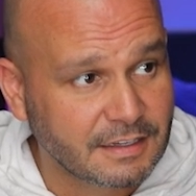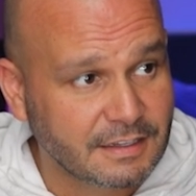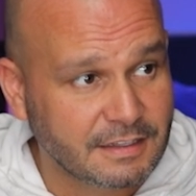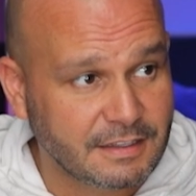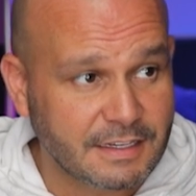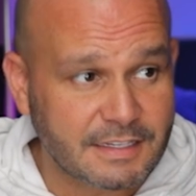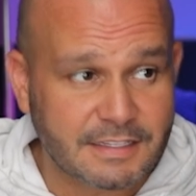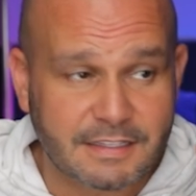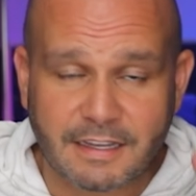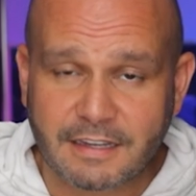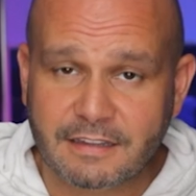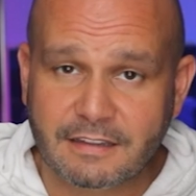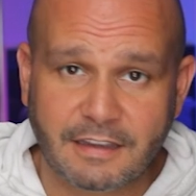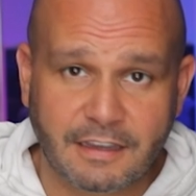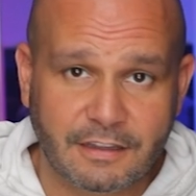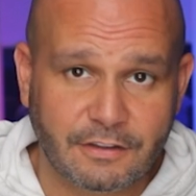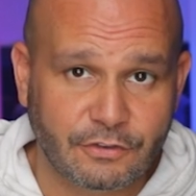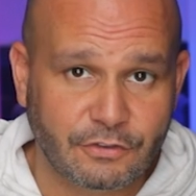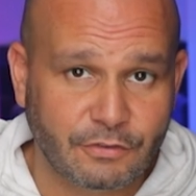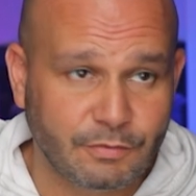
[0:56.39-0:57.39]
This knight
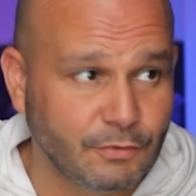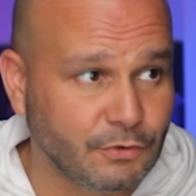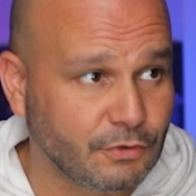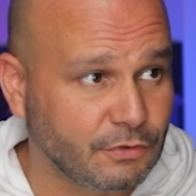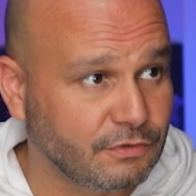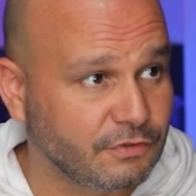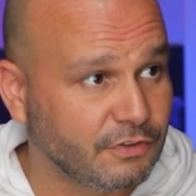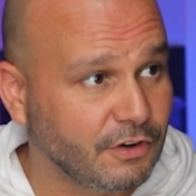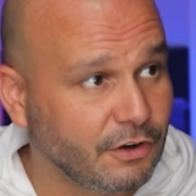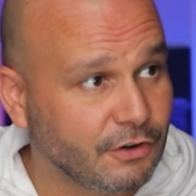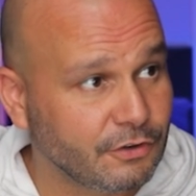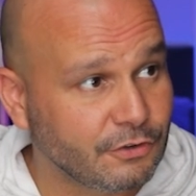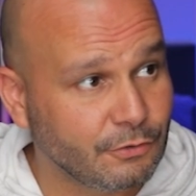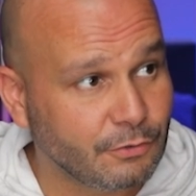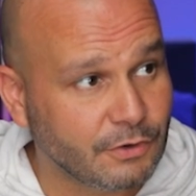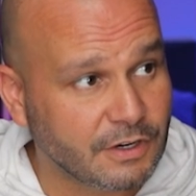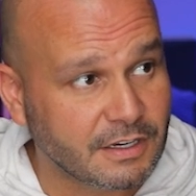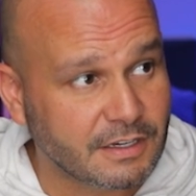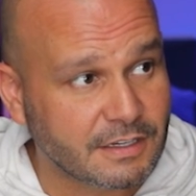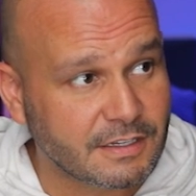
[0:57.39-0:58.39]
cannot move,
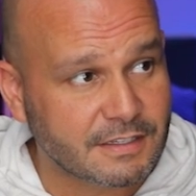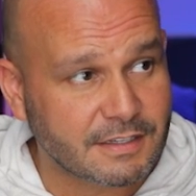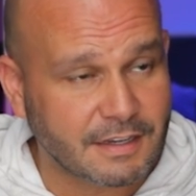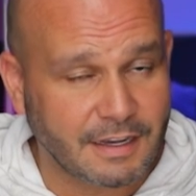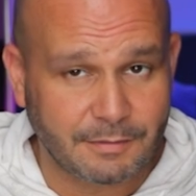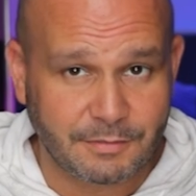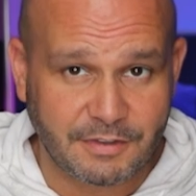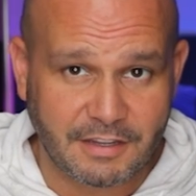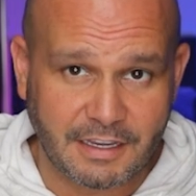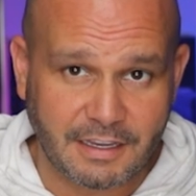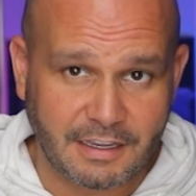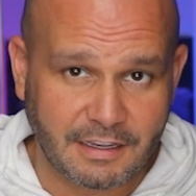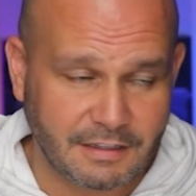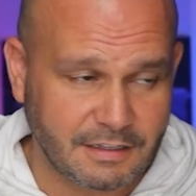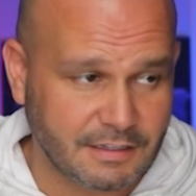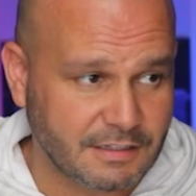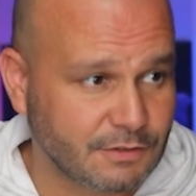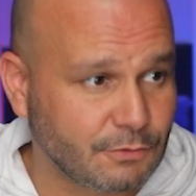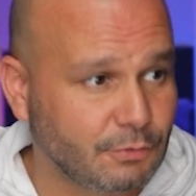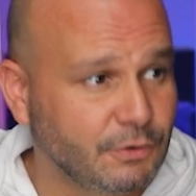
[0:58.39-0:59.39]
otherwise I'm taking
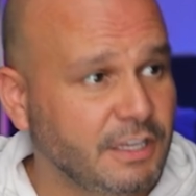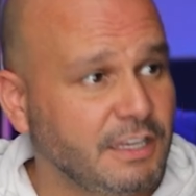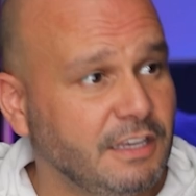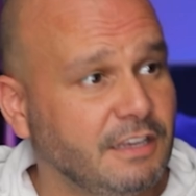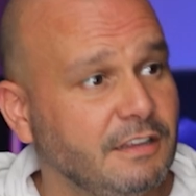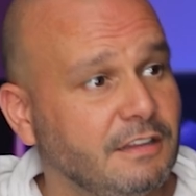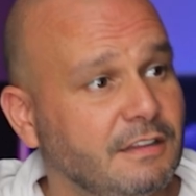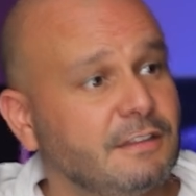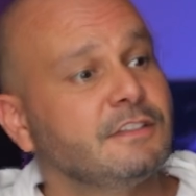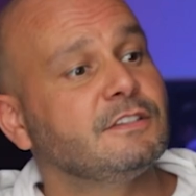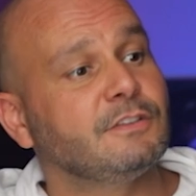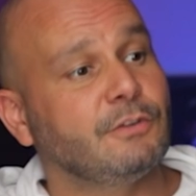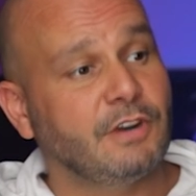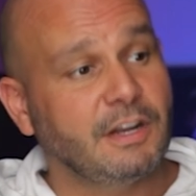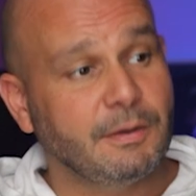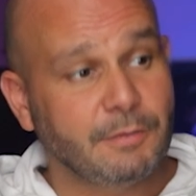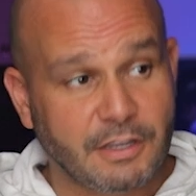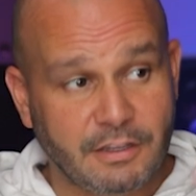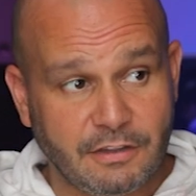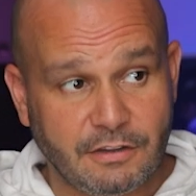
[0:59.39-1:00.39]
this queen. So what
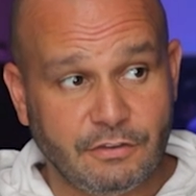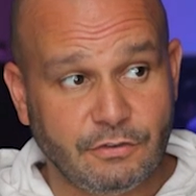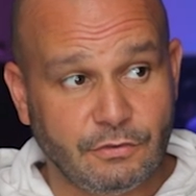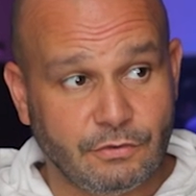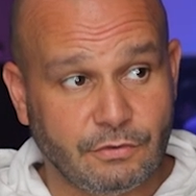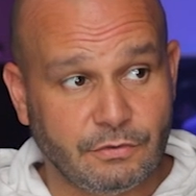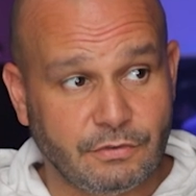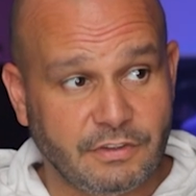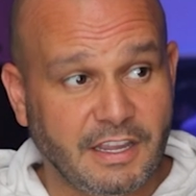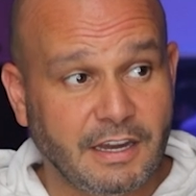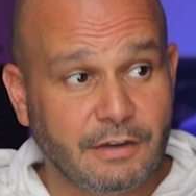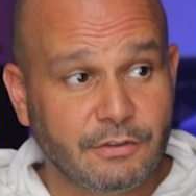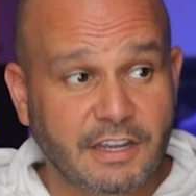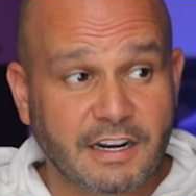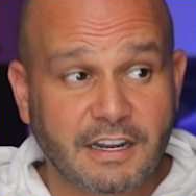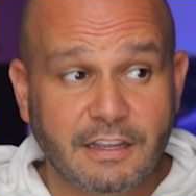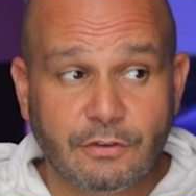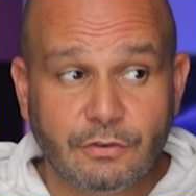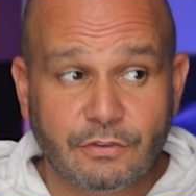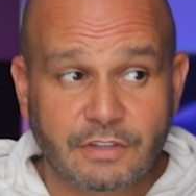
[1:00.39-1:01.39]
I'm going to do, now that
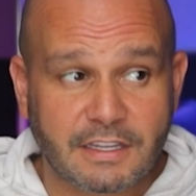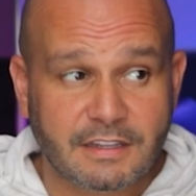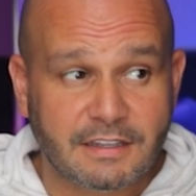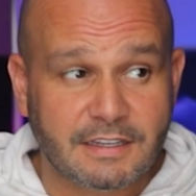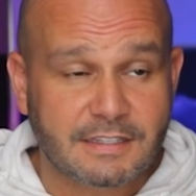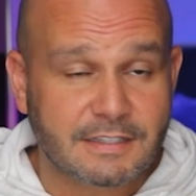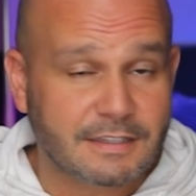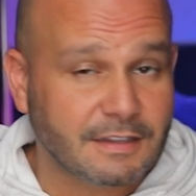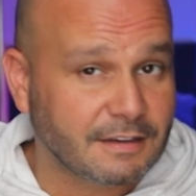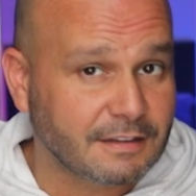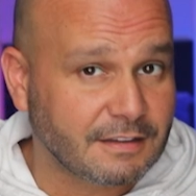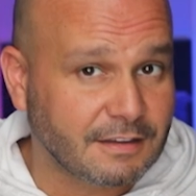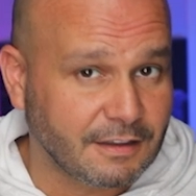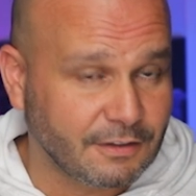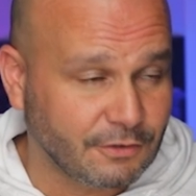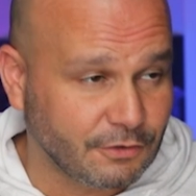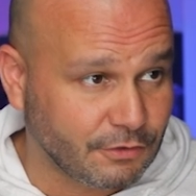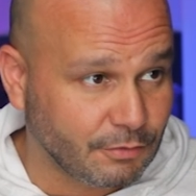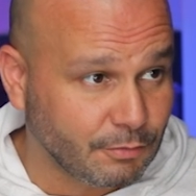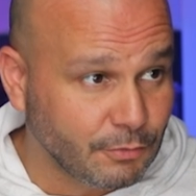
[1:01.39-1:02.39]
I know that this knight
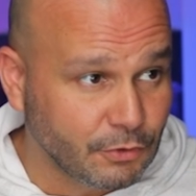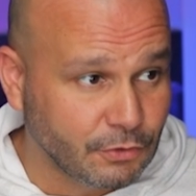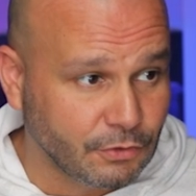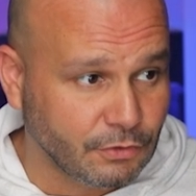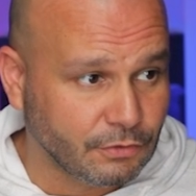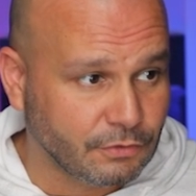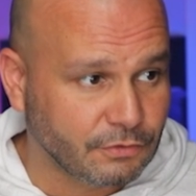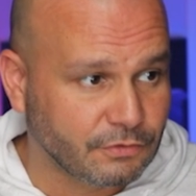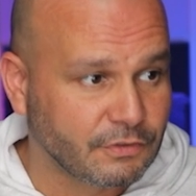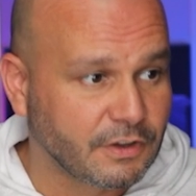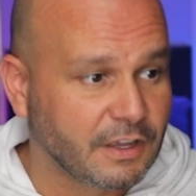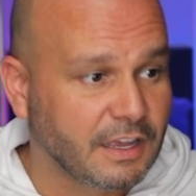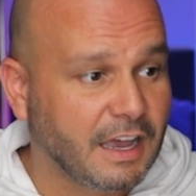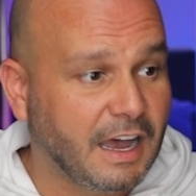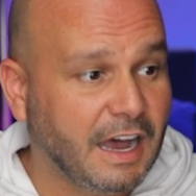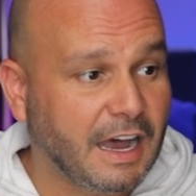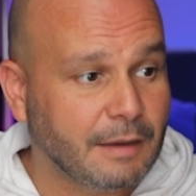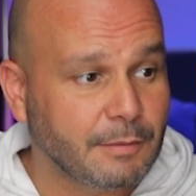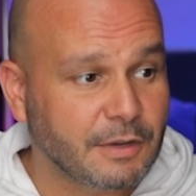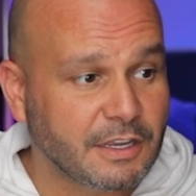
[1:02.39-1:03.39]
cannot move,
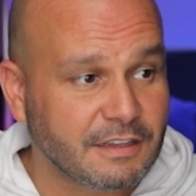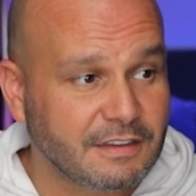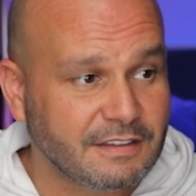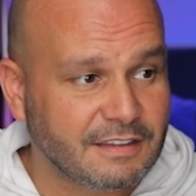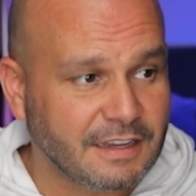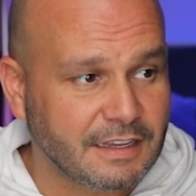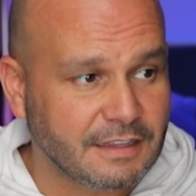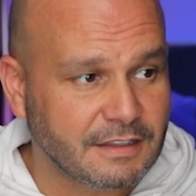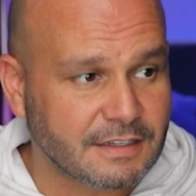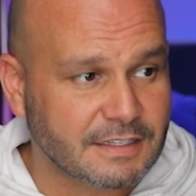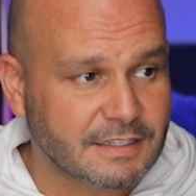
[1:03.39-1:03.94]
I'm going to take the